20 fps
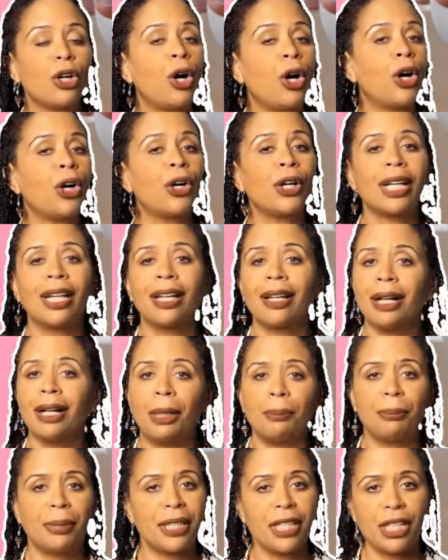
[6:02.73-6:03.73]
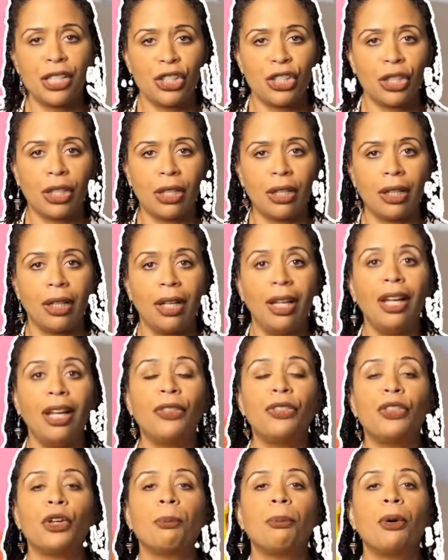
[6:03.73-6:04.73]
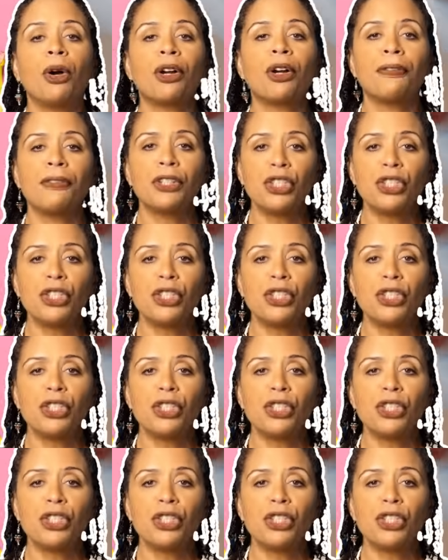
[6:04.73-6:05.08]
aren't in competition. They're part of a